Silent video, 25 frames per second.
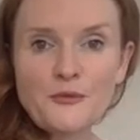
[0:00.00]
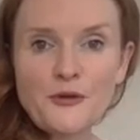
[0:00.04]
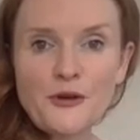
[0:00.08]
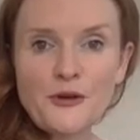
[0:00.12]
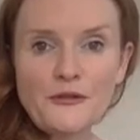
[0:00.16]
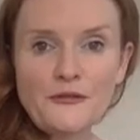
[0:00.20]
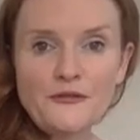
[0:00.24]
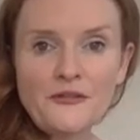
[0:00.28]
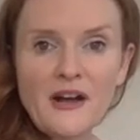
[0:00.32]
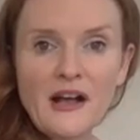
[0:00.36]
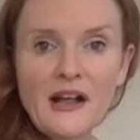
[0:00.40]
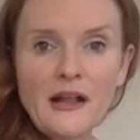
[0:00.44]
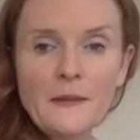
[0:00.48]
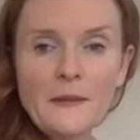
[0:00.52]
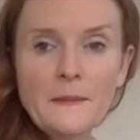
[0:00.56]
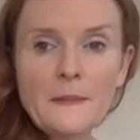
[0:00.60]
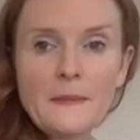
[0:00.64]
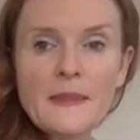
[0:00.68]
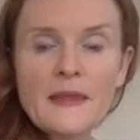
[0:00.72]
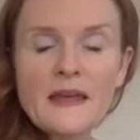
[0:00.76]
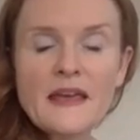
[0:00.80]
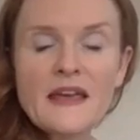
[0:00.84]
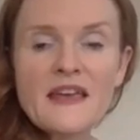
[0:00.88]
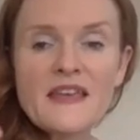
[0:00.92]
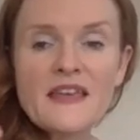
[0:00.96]
profile
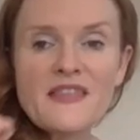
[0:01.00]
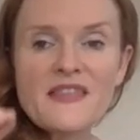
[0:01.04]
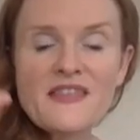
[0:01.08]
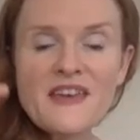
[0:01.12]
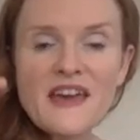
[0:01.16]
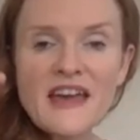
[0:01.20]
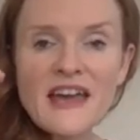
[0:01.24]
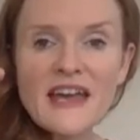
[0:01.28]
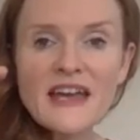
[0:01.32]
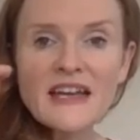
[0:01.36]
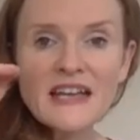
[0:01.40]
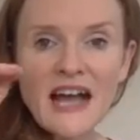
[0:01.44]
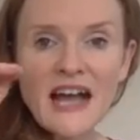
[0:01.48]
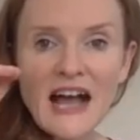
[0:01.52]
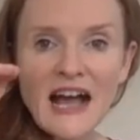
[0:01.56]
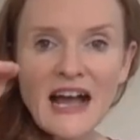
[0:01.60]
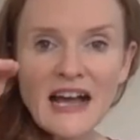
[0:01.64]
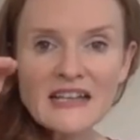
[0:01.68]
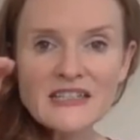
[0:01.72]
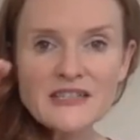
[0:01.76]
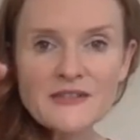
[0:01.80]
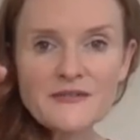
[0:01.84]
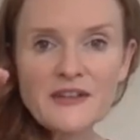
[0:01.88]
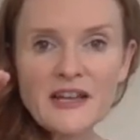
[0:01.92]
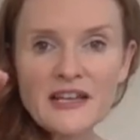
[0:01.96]
they're
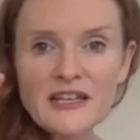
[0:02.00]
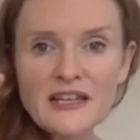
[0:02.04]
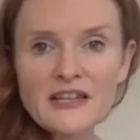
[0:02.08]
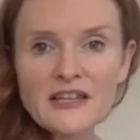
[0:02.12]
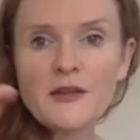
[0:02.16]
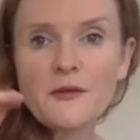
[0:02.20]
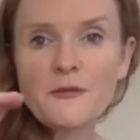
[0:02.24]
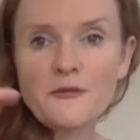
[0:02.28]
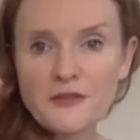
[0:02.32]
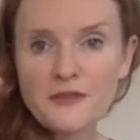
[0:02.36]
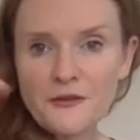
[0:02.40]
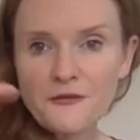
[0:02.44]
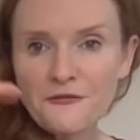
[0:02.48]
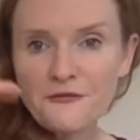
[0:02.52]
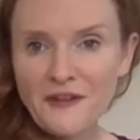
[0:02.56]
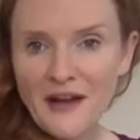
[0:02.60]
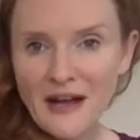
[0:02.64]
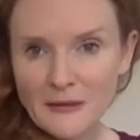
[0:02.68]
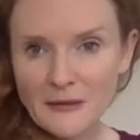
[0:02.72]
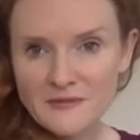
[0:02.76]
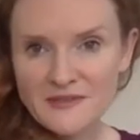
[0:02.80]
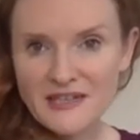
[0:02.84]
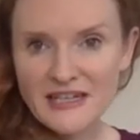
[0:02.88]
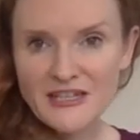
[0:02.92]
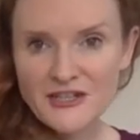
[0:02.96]
kind of like the, the
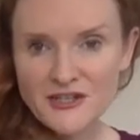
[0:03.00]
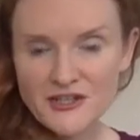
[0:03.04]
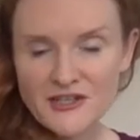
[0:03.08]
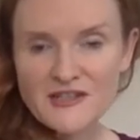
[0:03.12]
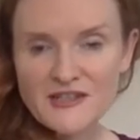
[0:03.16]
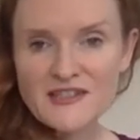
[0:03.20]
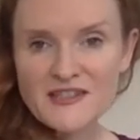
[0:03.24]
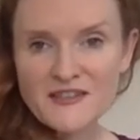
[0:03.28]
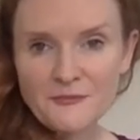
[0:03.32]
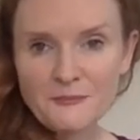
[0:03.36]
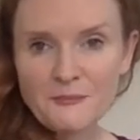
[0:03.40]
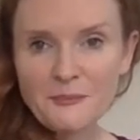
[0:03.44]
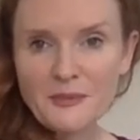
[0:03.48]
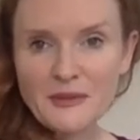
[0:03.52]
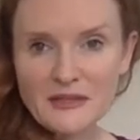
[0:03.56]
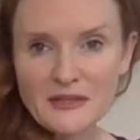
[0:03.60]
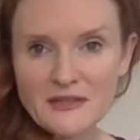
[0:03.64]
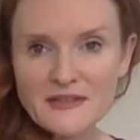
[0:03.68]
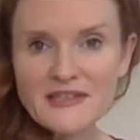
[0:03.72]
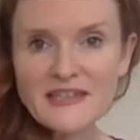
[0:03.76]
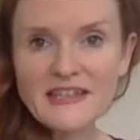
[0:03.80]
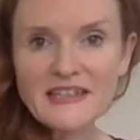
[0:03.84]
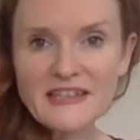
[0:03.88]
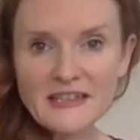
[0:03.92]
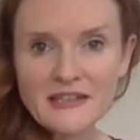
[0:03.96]
foundations of
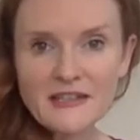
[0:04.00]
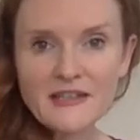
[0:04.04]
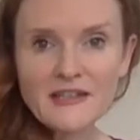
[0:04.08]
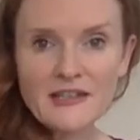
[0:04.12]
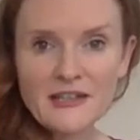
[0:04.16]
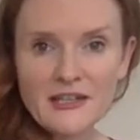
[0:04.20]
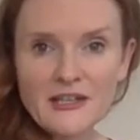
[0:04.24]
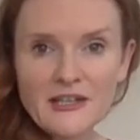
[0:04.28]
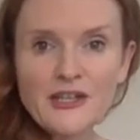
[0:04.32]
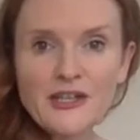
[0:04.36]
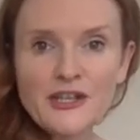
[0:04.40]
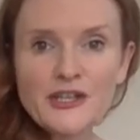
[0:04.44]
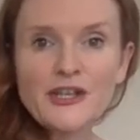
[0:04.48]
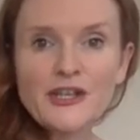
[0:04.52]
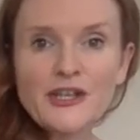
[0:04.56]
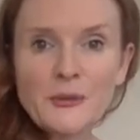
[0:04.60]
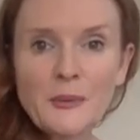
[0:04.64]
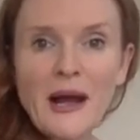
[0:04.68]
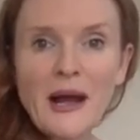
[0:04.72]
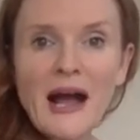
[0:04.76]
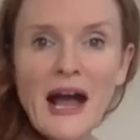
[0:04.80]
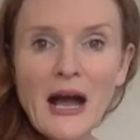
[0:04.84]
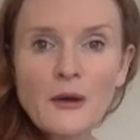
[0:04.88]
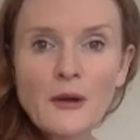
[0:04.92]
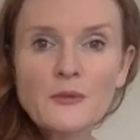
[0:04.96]
building, you know,
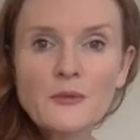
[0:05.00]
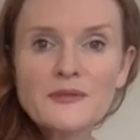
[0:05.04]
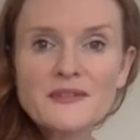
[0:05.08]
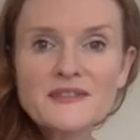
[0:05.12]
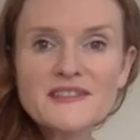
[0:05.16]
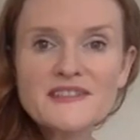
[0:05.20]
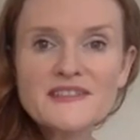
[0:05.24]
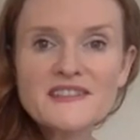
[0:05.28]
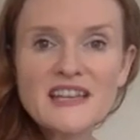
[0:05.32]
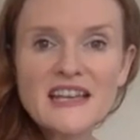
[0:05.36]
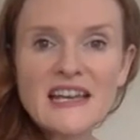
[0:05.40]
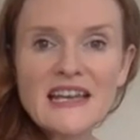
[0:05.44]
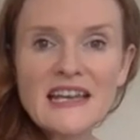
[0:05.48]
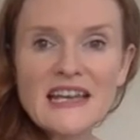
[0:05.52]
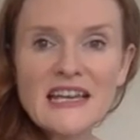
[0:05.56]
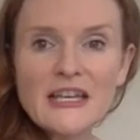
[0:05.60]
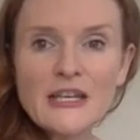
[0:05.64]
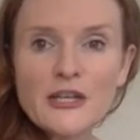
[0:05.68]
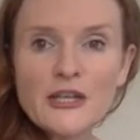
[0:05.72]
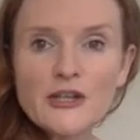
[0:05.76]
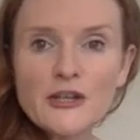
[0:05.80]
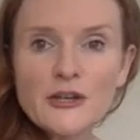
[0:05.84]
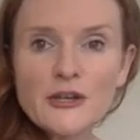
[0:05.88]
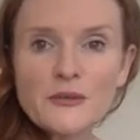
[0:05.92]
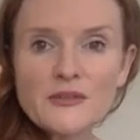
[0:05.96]
a house.
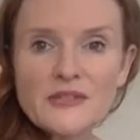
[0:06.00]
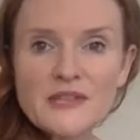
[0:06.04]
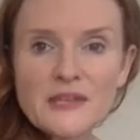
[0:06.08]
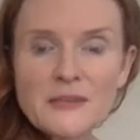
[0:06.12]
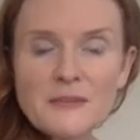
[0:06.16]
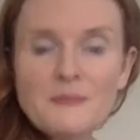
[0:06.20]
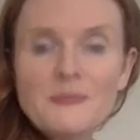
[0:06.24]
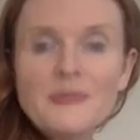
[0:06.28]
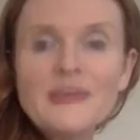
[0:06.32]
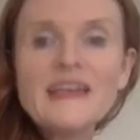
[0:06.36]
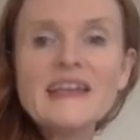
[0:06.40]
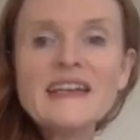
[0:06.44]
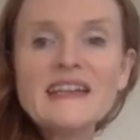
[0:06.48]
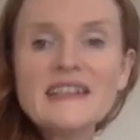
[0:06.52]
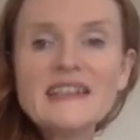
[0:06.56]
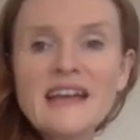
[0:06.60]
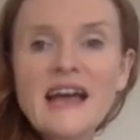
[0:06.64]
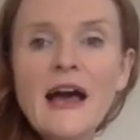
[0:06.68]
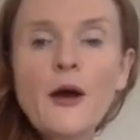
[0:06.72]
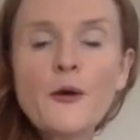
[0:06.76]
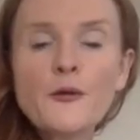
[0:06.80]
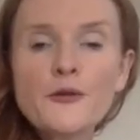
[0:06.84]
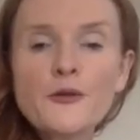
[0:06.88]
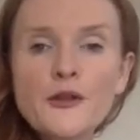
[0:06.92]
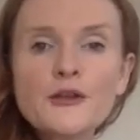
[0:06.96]
You know, to me
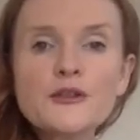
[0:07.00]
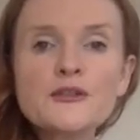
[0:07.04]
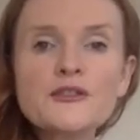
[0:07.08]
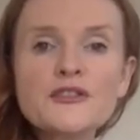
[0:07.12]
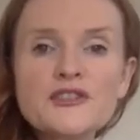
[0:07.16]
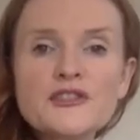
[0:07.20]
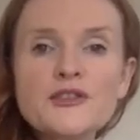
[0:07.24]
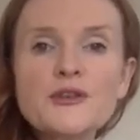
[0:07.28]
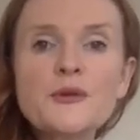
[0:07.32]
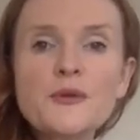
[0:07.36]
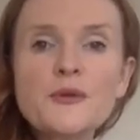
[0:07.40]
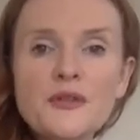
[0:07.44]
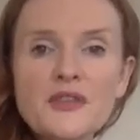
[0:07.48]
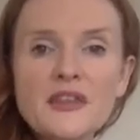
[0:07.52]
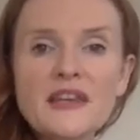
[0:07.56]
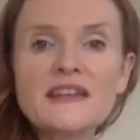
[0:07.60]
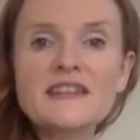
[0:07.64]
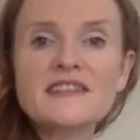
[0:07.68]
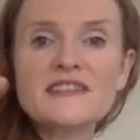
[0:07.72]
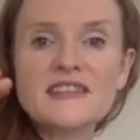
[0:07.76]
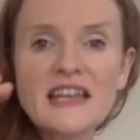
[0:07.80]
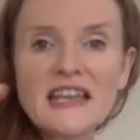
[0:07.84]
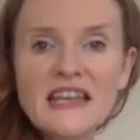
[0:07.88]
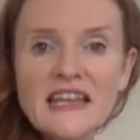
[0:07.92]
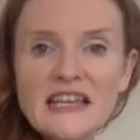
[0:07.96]
now, those two
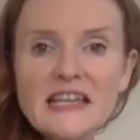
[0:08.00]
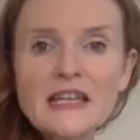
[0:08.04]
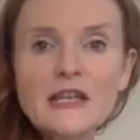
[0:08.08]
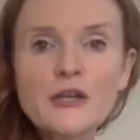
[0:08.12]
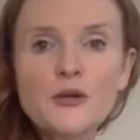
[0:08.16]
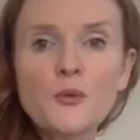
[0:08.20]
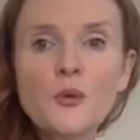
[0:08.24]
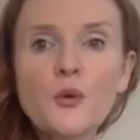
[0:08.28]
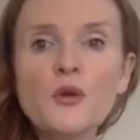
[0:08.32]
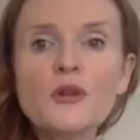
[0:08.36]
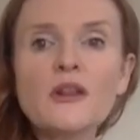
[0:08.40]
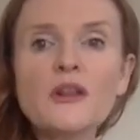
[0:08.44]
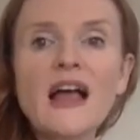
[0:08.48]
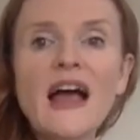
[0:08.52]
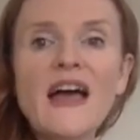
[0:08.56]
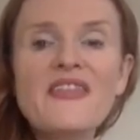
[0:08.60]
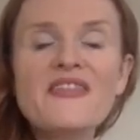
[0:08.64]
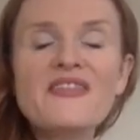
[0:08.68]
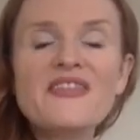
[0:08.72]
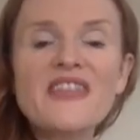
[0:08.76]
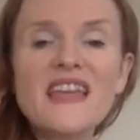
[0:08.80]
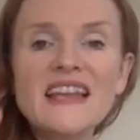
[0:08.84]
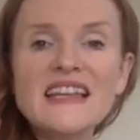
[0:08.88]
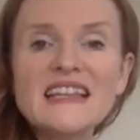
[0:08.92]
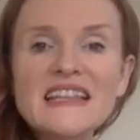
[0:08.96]
things are equal
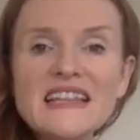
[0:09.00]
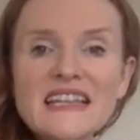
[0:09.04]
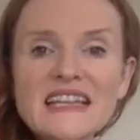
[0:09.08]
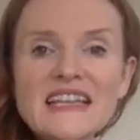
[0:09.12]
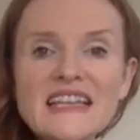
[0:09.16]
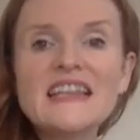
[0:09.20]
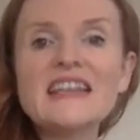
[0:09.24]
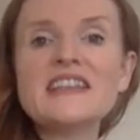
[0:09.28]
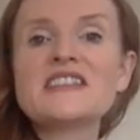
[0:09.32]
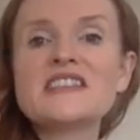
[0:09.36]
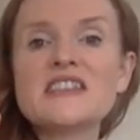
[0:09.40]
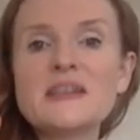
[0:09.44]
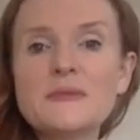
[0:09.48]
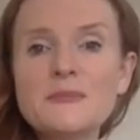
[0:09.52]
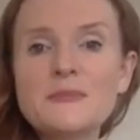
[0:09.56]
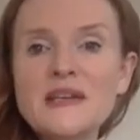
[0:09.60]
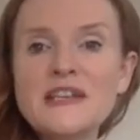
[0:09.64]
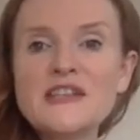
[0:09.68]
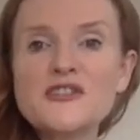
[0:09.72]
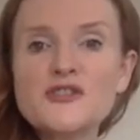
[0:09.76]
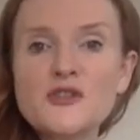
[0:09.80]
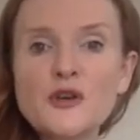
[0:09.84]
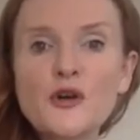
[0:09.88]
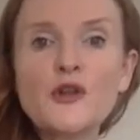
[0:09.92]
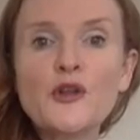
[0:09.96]
and they need to
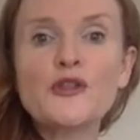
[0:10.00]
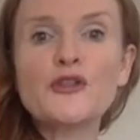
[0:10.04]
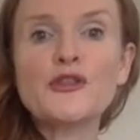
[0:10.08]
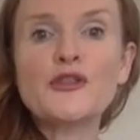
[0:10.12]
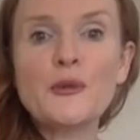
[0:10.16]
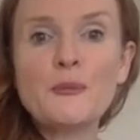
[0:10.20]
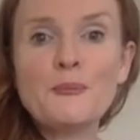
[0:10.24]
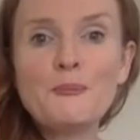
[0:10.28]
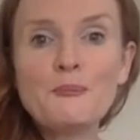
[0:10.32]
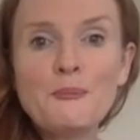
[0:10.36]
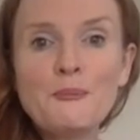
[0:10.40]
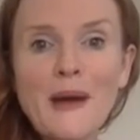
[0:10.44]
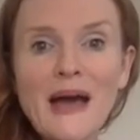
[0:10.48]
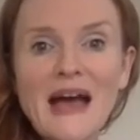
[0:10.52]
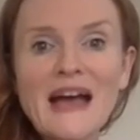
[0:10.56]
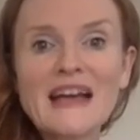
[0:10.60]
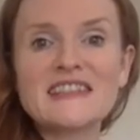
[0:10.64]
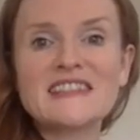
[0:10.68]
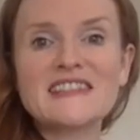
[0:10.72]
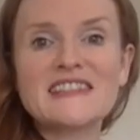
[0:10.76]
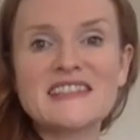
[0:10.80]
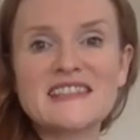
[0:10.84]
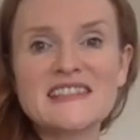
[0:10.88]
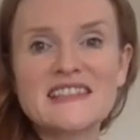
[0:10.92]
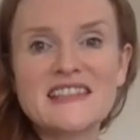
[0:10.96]
be done the
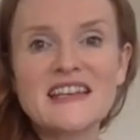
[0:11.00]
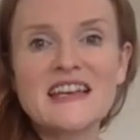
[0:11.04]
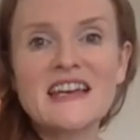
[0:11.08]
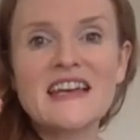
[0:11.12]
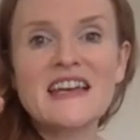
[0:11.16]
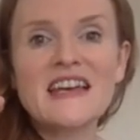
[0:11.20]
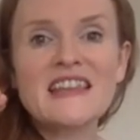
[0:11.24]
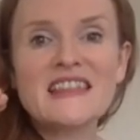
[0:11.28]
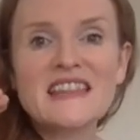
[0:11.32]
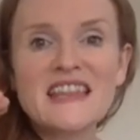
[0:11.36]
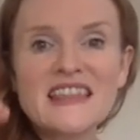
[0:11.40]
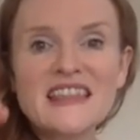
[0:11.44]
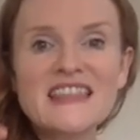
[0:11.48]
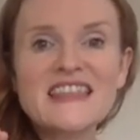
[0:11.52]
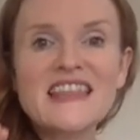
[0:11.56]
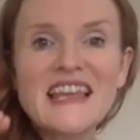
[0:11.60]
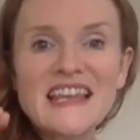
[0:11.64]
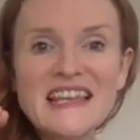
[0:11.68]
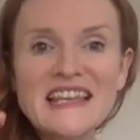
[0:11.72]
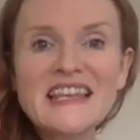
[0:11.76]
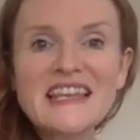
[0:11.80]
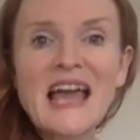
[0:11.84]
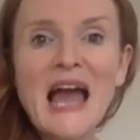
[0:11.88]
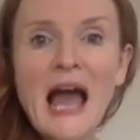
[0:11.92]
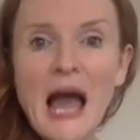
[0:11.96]
best that
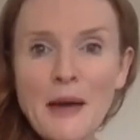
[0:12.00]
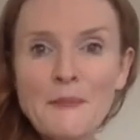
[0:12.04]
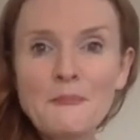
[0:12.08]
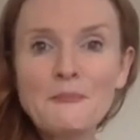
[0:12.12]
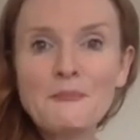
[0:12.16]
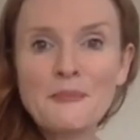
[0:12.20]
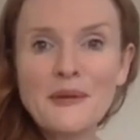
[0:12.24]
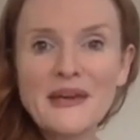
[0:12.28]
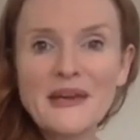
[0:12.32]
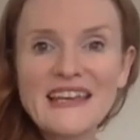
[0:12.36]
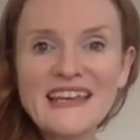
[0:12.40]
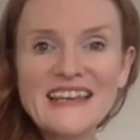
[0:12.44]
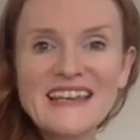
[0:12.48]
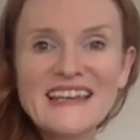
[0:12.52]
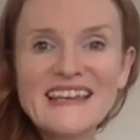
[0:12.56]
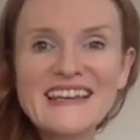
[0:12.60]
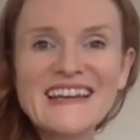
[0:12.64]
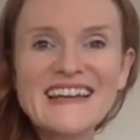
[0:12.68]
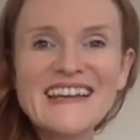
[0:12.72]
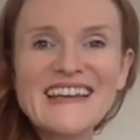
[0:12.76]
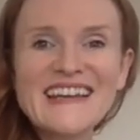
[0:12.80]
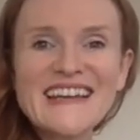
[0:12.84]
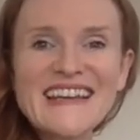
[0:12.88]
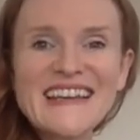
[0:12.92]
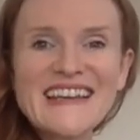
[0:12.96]
they can be.
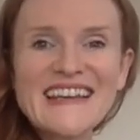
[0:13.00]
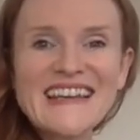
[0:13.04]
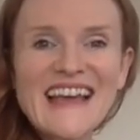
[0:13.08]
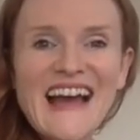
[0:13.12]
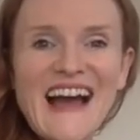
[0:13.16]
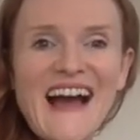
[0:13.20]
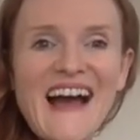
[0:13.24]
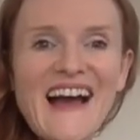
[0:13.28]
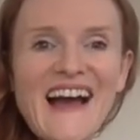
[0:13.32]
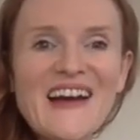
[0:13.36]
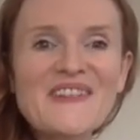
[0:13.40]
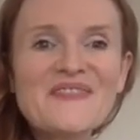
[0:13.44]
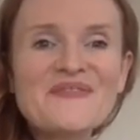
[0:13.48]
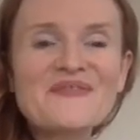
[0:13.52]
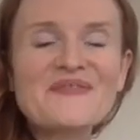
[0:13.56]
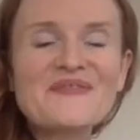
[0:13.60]
Yeah.